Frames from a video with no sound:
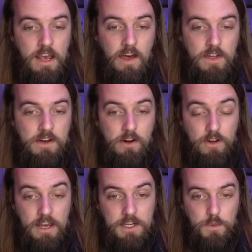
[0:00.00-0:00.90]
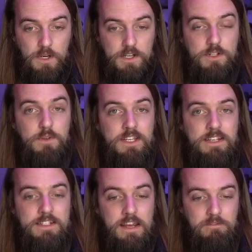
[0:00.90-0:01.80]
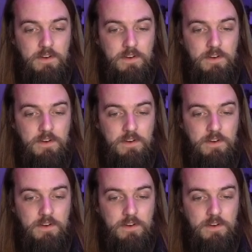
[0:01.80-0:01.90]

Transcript: and then in our case, we're gonna do the date